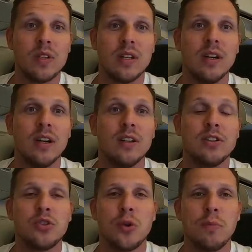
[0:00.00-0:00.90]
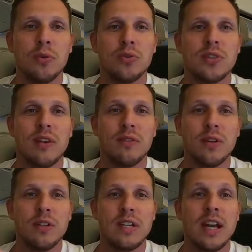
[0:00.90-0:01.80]
the
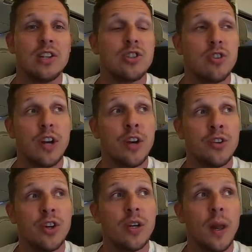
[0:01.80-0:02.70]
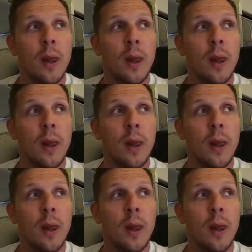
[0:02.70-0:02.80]
777-300.